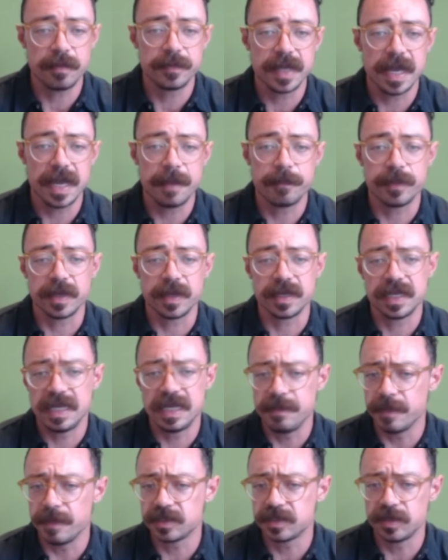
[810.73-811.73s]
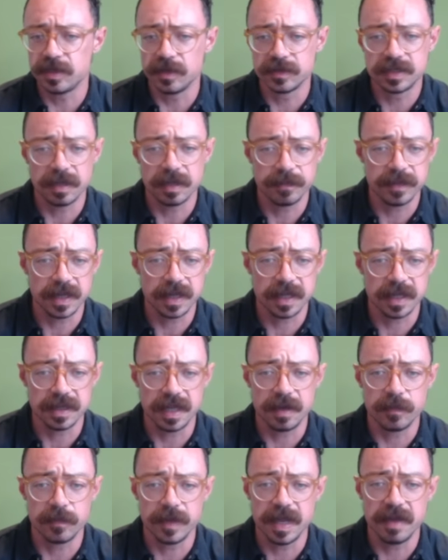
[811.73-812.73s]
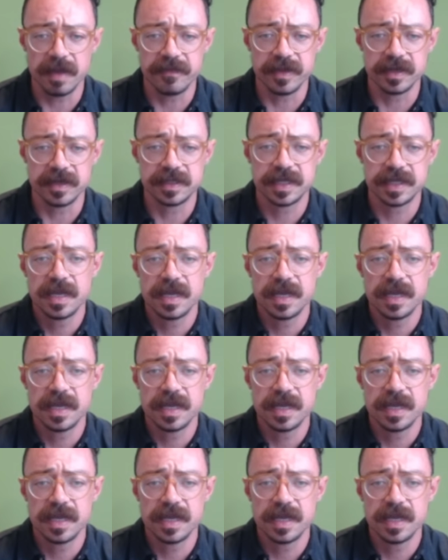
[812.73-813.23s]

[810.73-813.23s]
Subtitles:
yet, but he must know something that we haven't